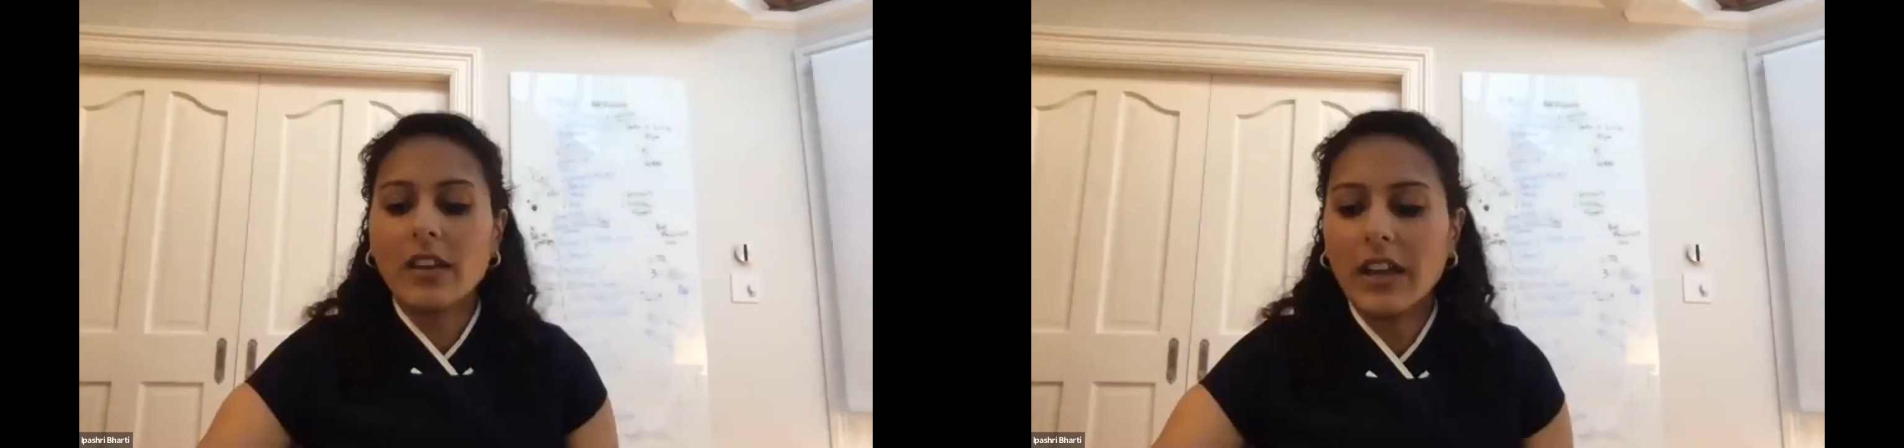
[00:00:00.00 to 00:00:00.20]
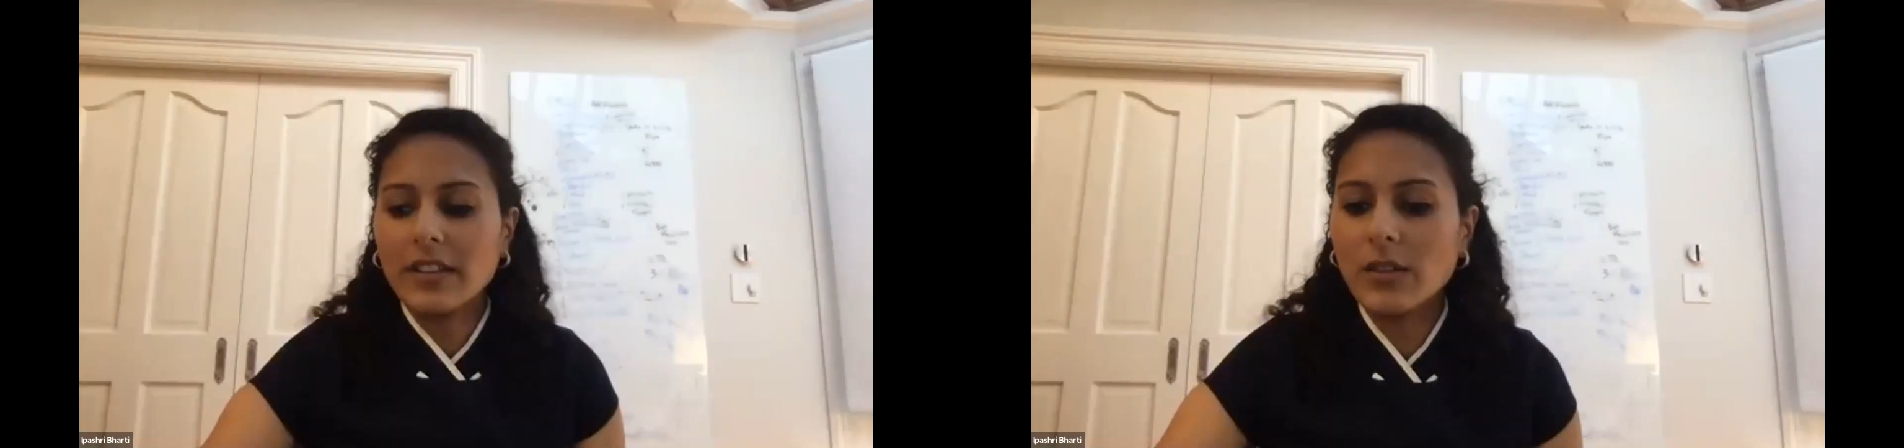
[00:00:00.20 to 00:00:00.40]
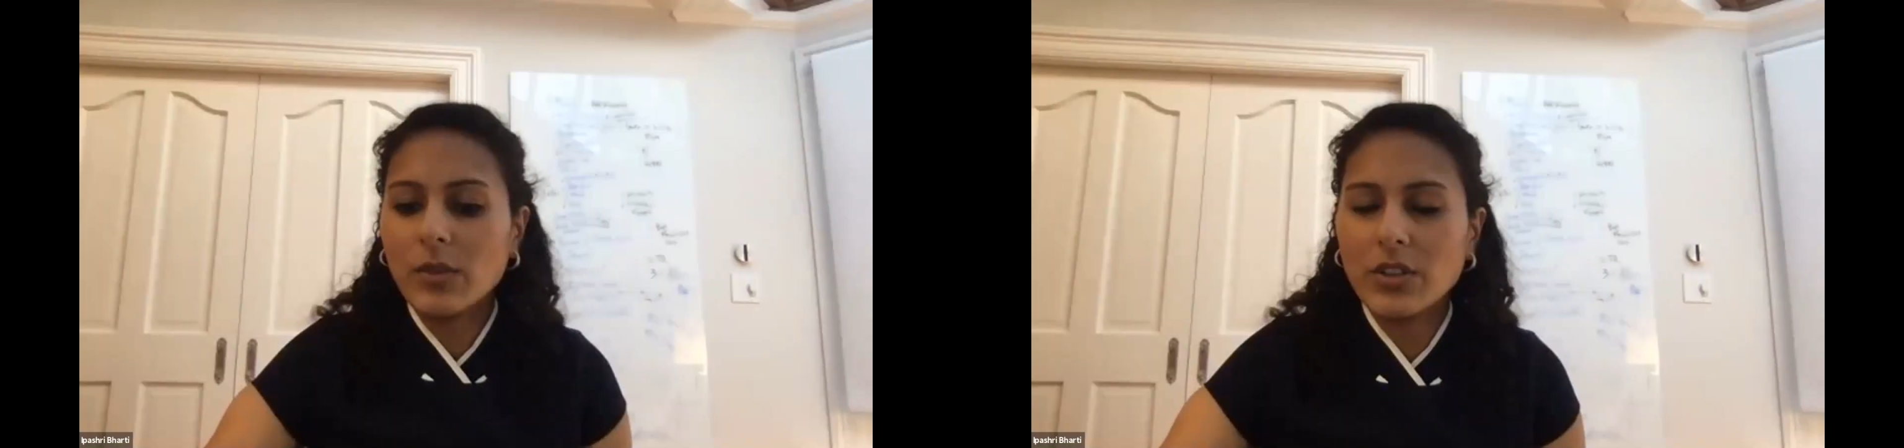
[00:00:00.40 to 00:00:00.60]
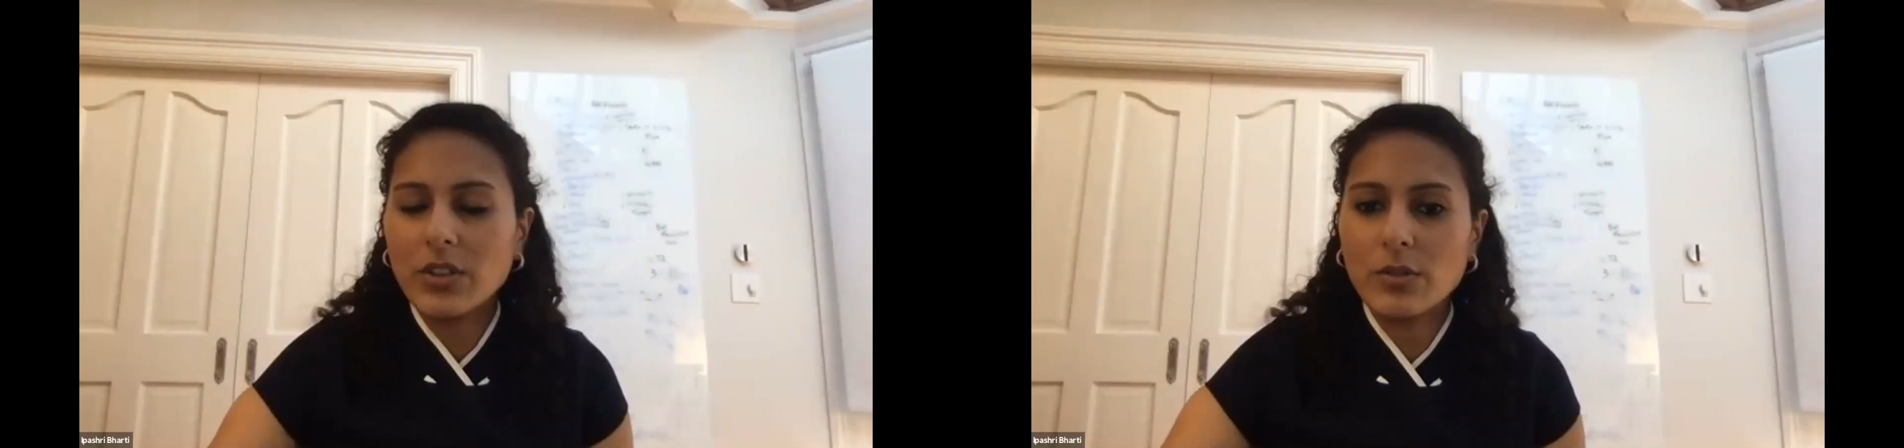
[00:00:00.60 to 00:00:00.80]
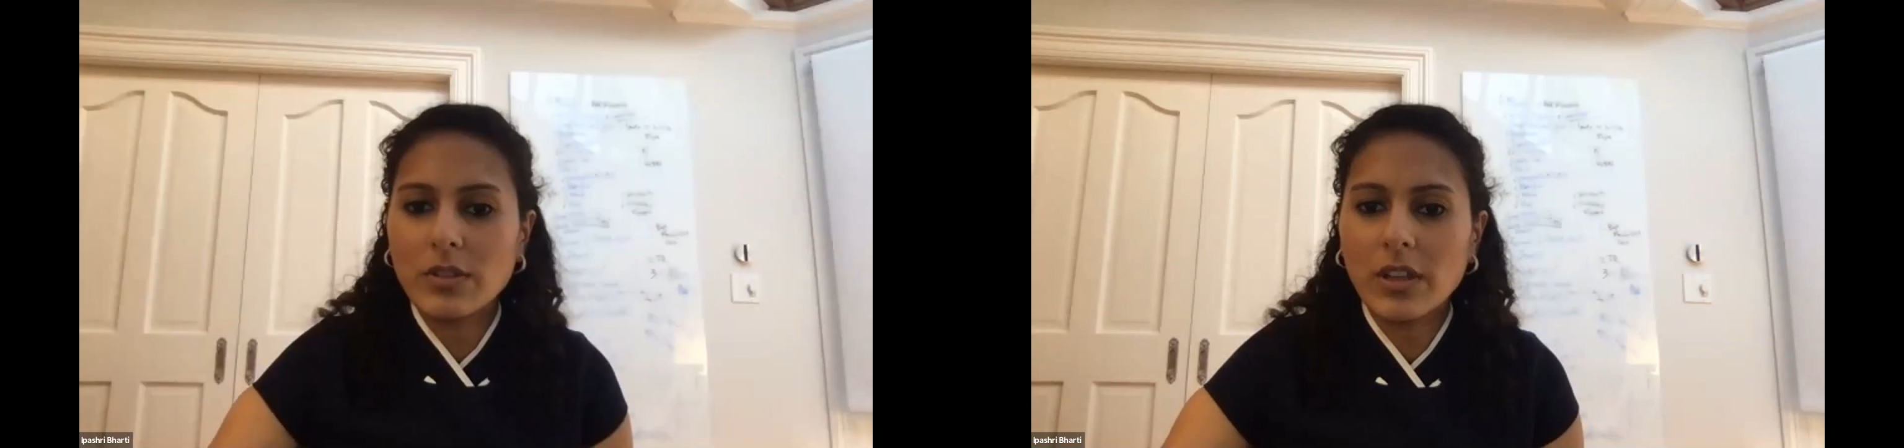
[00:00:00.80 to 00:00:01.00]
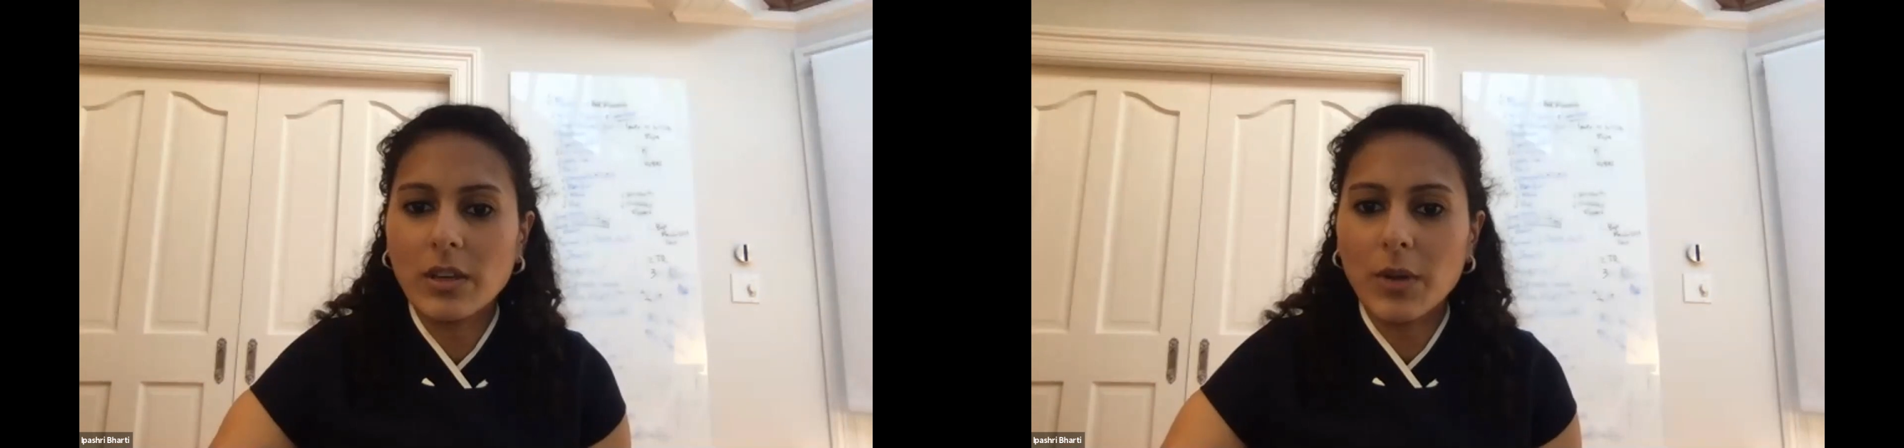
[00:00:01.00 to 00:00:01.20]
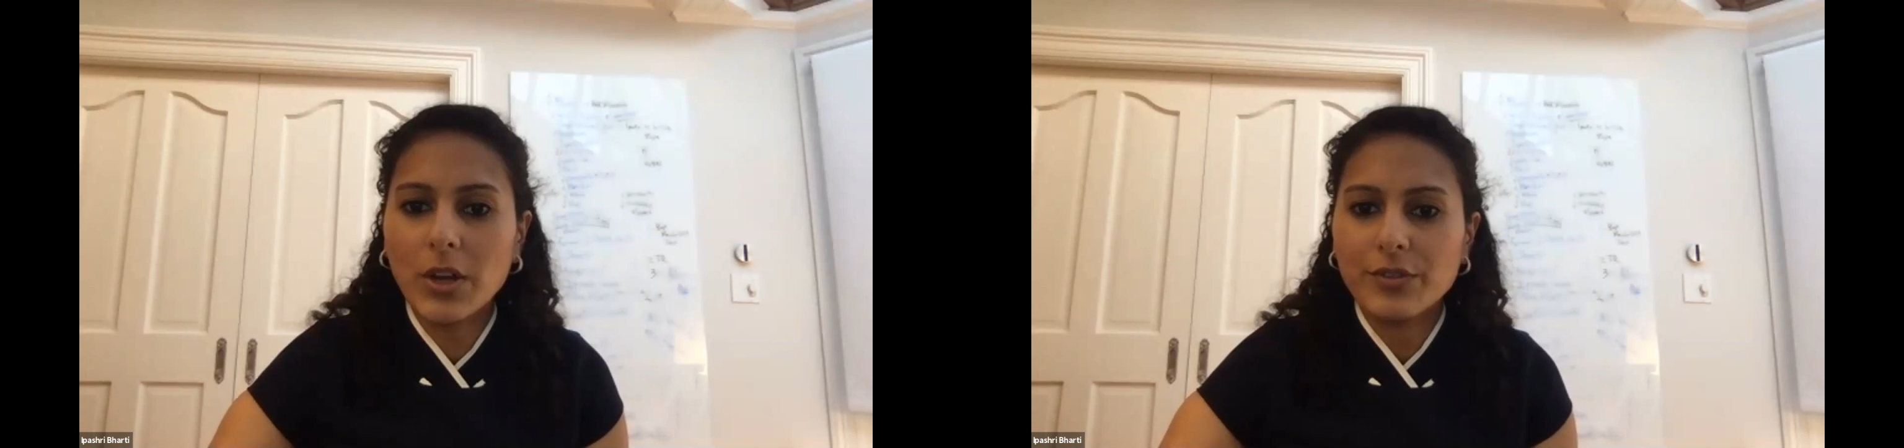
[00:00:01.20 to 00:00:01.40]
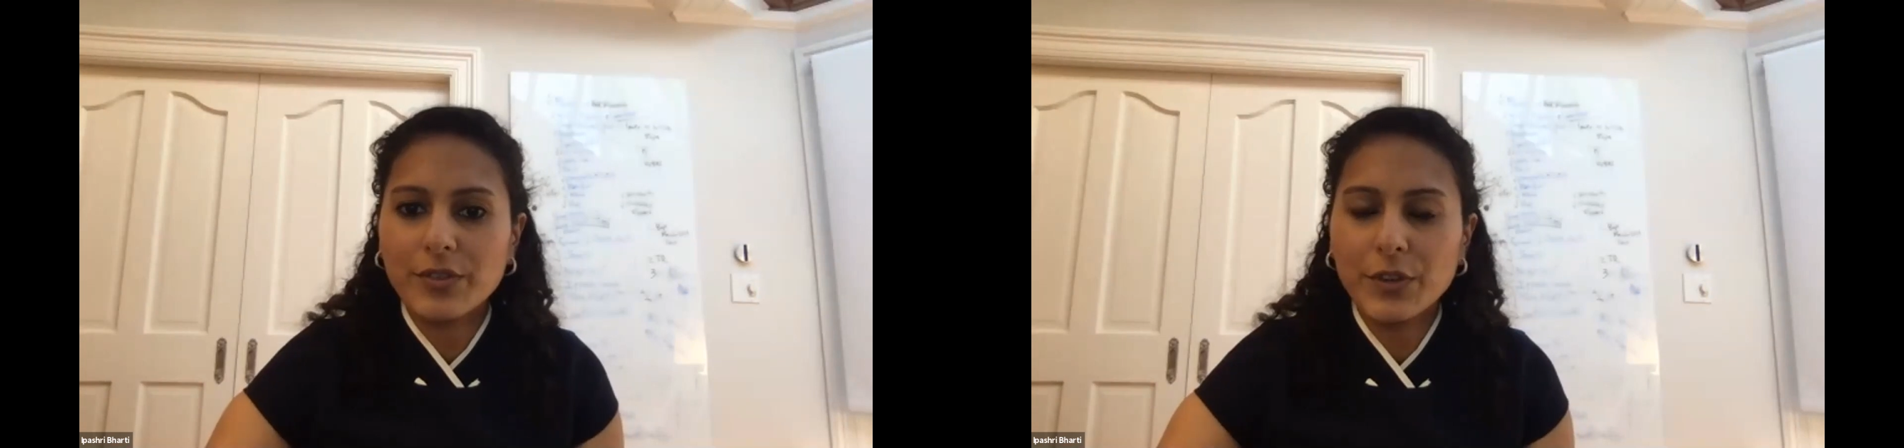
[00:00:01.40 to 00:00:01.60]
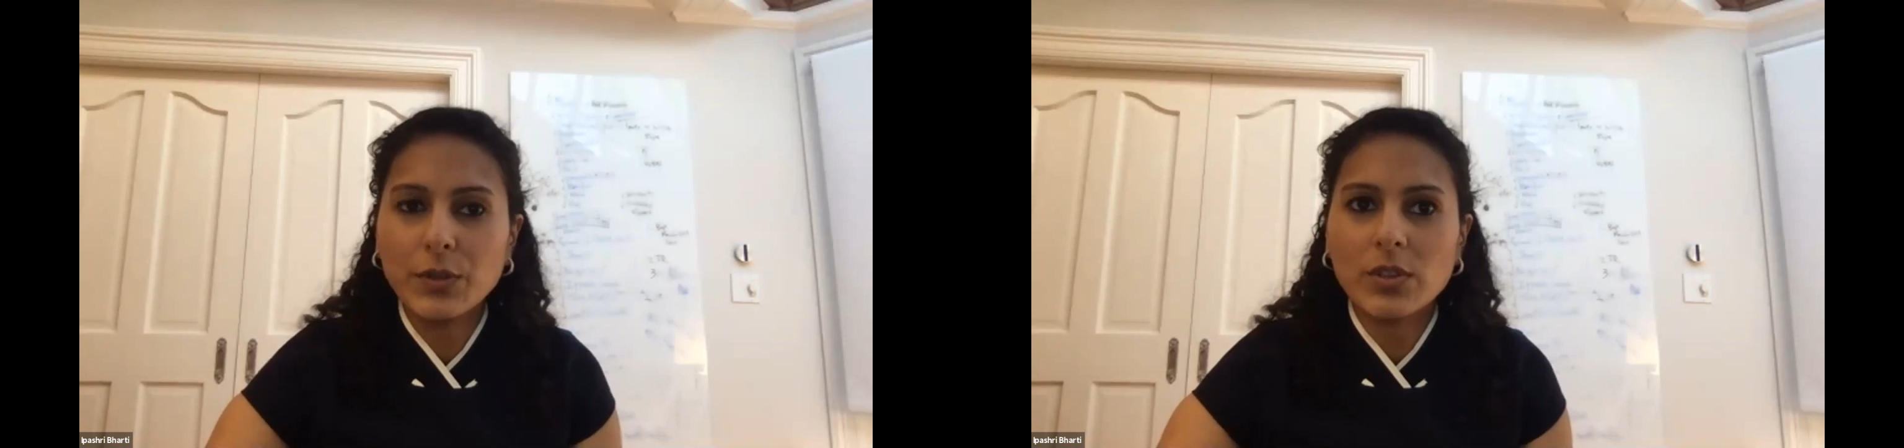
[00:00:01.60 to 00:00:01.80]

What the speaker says: when you think about foods,